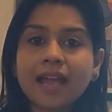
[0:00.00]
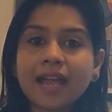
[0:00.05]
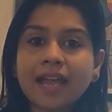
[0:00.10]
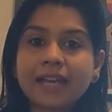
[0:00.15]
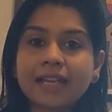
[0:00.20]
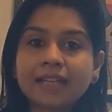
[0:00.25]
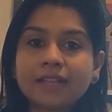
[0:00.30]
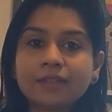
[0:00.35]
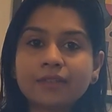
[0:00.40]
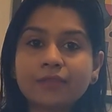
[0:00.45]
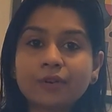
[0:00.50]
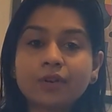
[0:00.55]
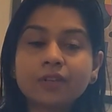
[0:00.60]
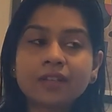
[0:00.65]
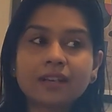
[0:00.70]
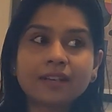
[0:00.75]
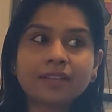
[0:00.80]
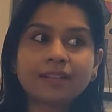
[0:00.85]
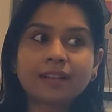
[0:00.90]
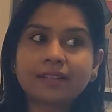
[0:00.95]
And for
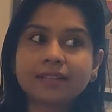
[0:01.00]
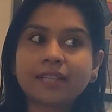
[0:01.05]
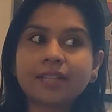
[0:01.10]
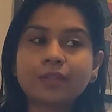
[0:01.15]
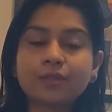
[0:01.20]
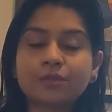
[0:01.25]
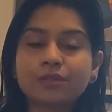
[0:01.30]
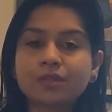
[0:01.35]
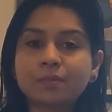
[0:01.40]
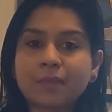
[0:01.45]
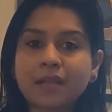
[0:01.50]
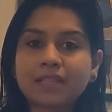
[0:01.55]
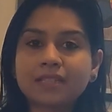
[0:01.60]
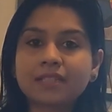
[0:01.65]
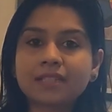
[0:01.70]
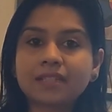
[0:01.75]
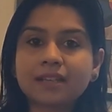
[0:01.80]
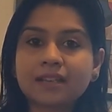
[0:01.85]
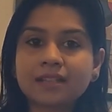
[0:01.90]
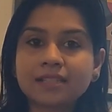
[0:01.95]
conducting those
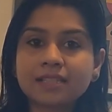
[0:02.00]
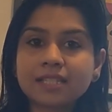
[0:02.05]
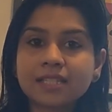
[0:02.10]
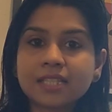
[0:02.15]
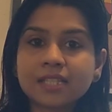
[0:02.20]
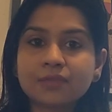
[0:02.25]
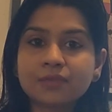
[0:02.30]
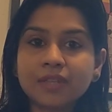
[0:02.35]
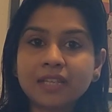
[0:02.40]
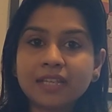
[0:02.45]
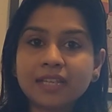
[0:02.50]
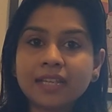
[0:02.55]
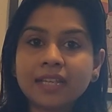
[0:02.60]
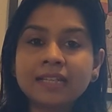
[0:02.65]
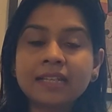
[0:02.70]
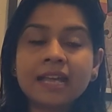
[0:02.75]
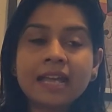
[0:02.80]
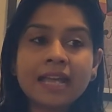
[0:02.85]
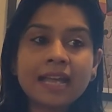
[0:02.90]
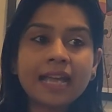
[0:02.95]
master classes, we
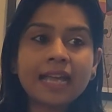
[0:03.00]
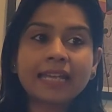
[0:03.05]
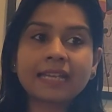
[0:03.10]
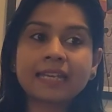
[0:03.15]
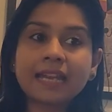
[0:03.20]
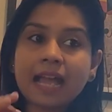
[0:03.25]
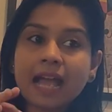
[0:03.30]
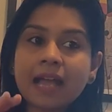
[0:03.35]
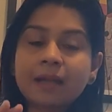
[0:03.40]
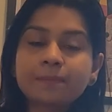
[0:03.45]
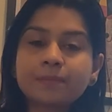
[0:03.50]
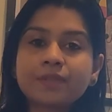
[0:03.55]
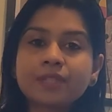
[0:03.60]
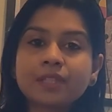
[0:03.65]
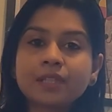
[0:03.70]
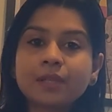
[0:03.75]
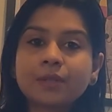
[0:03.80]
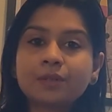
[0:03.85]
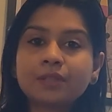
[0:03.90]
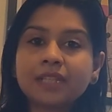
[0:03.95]
need an
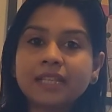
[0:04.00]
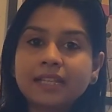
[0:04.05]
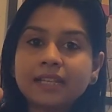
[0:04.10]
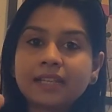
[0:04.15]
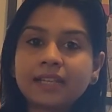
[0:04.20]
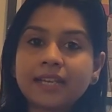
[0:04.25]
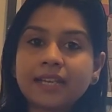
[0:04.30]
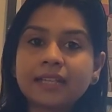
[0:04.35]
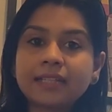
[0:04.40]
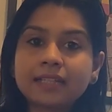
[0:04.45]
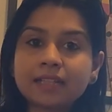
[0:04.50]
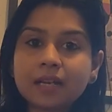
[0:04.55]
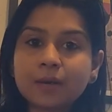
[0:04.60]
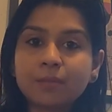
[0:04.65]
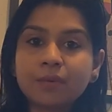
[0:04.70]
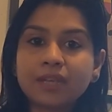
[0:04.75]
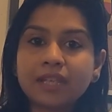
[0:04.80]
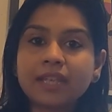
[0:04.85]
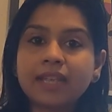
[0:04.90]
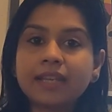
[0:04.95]
absolutely great
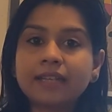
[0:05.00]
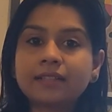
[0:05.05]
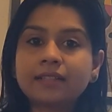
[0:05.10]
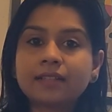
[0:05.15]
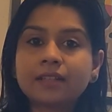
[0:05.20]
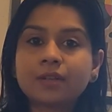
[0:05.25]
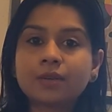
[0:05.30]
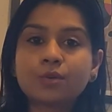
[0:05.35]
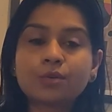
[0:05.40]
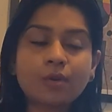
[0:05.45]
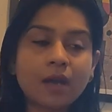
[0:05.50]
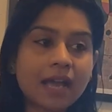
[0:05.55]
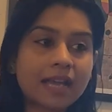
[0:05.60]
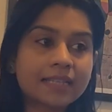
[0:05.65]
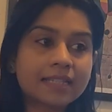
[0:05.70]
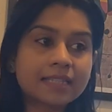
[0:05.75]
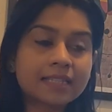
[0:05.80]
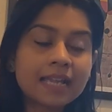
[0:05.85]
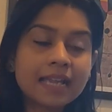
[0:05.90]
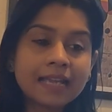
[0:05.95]
communicator who
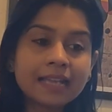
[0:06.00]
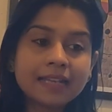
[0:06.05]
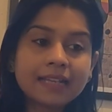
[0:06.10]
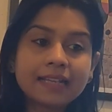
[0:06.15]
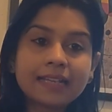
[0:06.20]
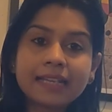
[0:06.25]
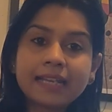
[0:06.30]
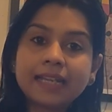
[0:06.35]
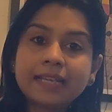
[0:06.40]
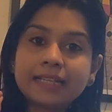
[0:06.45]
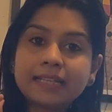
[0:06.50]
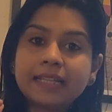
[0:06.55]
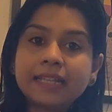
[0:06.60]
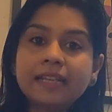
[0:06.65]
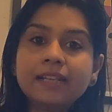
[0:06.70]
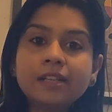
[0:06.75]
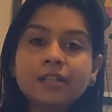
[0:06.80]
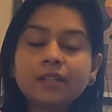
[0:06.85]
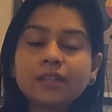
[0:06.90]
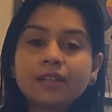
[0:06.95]
has
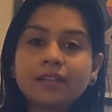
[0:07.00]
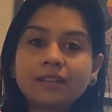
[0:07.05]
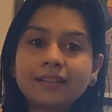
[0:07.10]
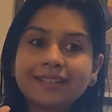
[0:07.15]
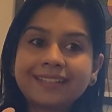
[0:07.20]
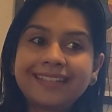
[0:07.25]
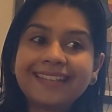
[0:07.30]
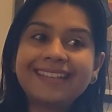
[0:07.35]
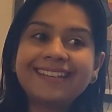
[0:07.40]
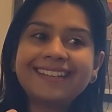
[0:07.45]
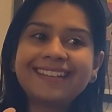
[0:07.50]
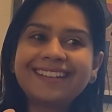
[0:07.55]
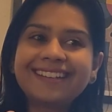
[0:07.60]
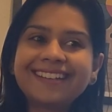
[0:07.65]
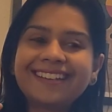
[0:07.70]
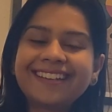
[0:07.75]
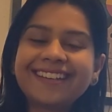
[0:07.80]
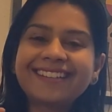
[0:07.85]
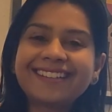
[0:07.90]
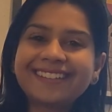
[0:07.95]
great
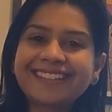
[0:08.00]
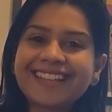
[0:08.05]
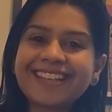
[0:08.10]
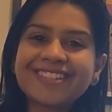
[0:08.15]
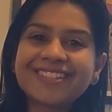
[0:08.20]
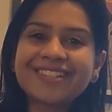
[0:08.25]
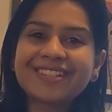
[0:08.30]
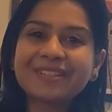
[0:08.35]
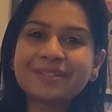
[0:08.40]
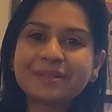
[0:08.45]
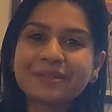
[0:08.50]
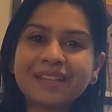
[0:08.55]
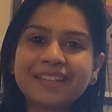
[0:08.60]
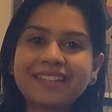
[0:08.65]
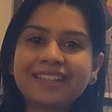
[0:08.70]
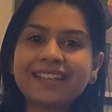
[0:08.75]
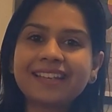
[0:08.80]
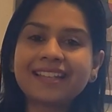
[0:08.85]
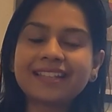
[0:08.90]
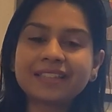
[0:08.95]
attention to
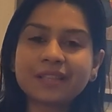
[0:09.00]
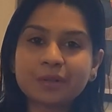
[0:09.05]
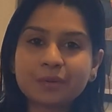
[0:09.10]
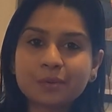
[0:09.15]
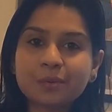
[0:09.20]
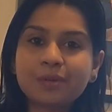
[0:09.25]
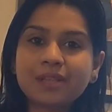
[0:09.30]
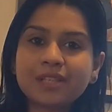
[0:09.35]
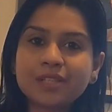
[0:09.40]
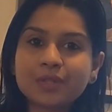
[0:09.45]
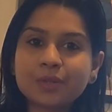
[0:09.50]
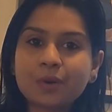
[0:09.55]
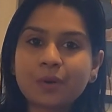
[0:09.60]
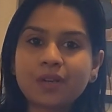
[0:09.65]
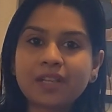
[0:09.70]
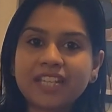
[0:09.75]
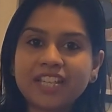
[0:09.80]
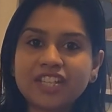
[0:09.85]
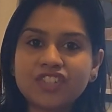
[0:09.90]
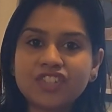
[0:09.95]
detail, and the role is
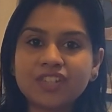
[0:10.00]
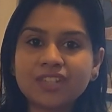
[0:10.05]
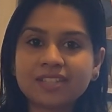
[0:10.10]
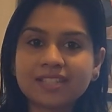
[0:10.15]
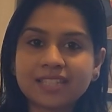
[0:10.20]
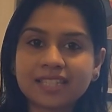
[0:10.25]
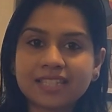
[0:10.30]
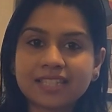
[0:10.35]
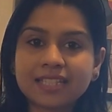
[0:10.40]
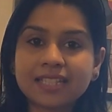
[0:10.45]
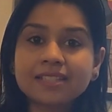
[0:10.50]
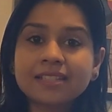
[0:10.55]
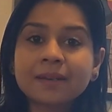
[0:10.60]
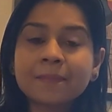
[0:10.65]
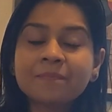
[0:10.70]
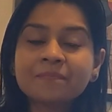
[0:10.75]
called teaching assistant.